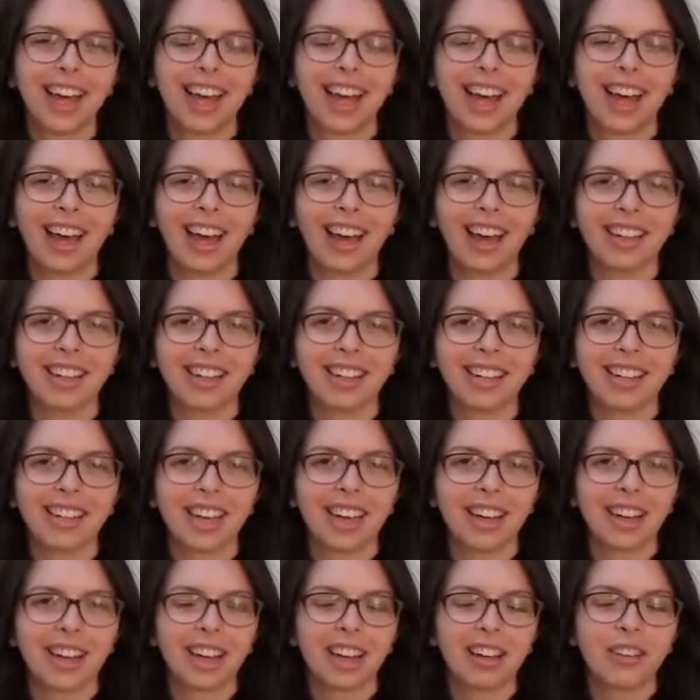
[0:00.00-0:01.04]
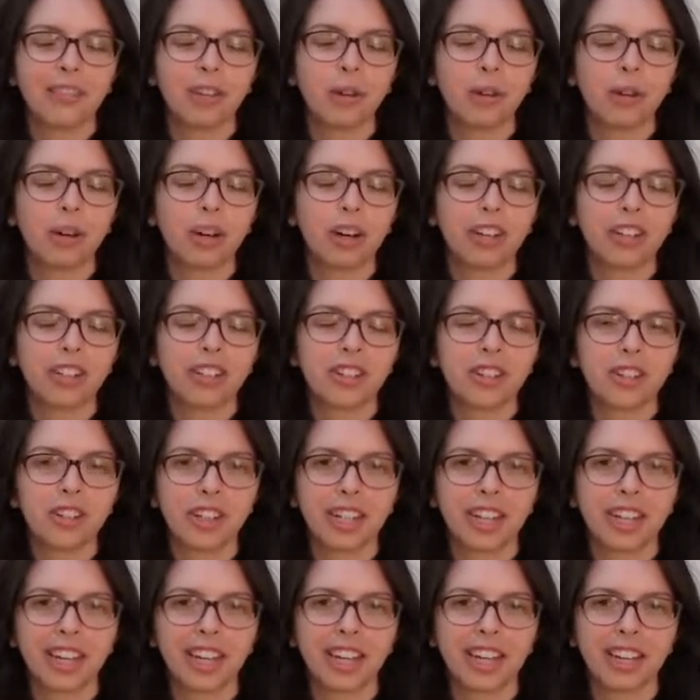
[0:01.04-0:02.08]
And if you are
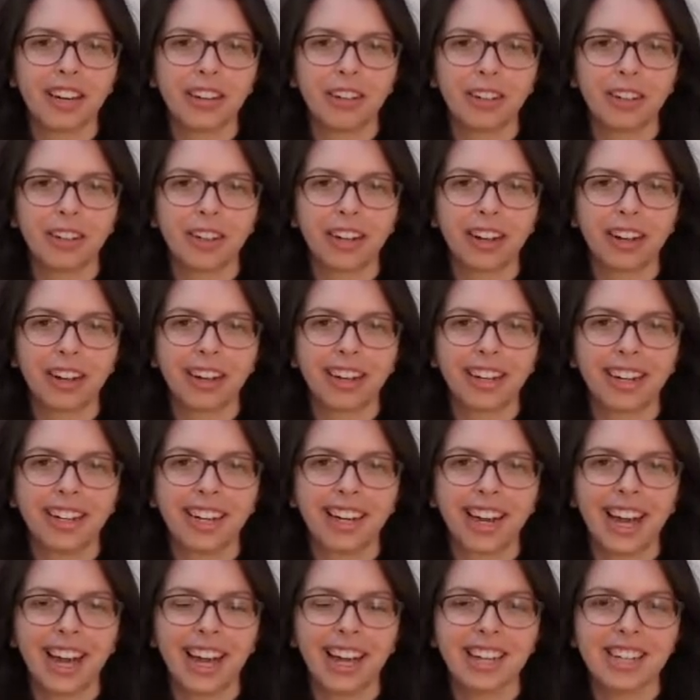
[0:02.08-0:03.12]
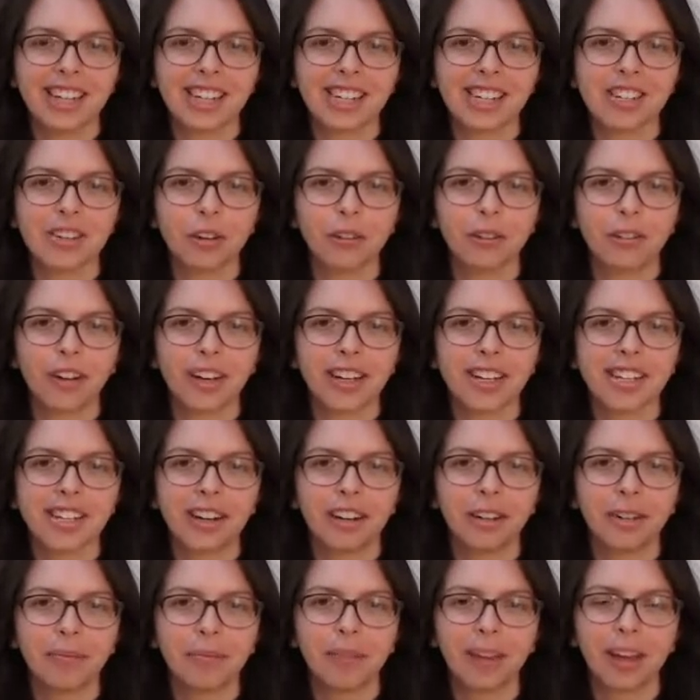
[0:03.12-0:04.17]
tuning in online and it's your first
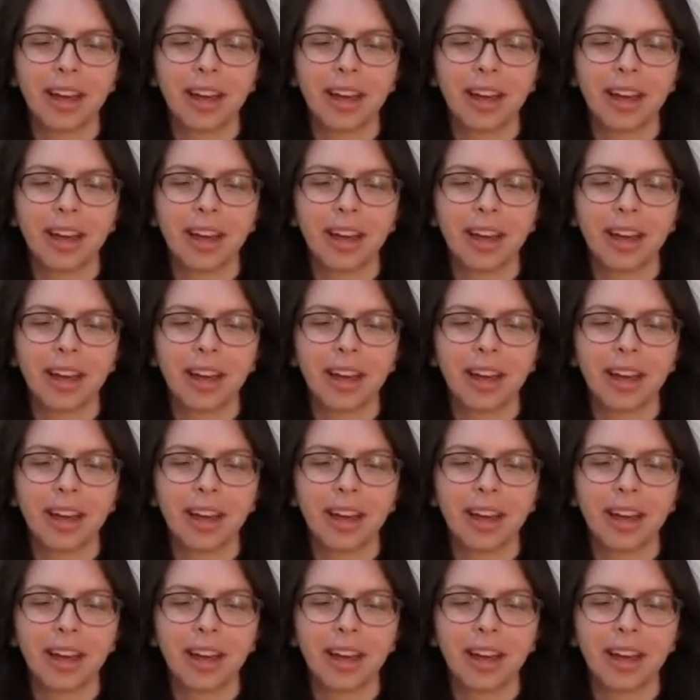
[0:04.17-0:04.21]
time,